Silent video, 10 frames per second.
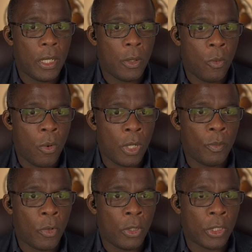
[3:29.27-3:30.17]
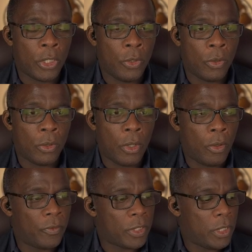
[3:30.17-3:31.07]
1 molecule
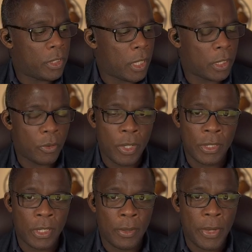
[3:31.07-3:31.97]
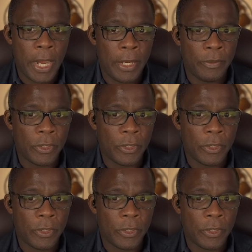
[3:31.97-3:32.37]
of acetyl coenzyme A.